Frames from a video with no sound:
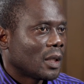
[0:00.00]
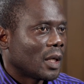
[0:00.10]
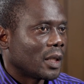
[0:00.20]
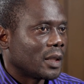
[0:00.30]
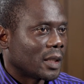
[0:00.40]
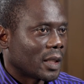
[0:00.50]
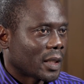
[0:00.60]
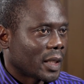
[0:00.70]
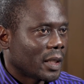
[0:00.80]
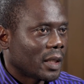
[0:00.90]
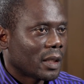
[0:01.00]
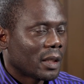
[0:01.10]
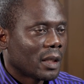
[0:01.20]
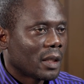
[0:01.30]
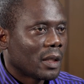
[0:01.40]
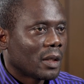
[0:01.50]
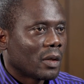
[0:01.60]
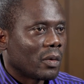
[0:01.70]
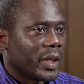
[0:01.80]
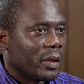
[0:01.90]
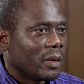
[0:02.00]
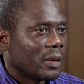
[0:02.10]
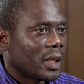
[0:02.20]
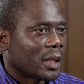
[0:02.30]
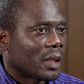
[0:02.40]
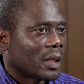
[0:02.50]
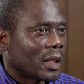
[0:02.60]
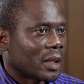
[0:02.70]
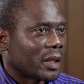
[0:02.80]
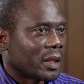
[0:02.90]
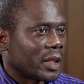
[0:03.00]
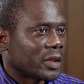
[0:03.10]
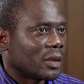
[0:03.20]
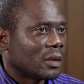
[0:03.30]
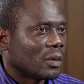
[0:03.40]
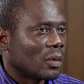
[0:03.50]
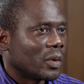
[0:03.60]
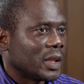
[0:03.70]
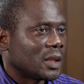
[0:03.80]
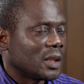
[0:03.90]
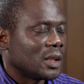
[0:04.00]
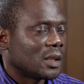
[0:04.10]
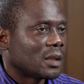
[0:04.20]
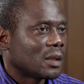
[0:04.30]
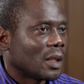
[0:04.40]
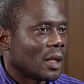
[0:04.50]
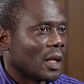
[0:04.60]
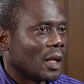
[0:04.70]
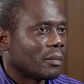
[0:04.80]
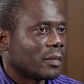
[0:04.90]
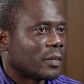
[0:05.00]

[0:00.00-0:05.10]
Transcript: uh, data cleaning we do data aggregation, which is uh,